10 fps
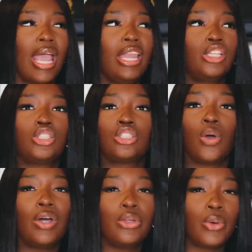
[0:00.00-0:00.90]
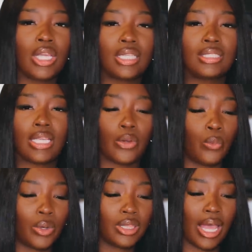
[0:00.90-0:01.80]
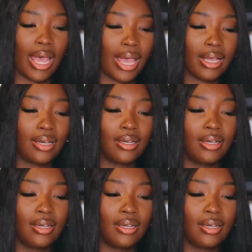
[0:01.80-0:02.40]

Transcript: and it's so annoying because it's like, what the heck?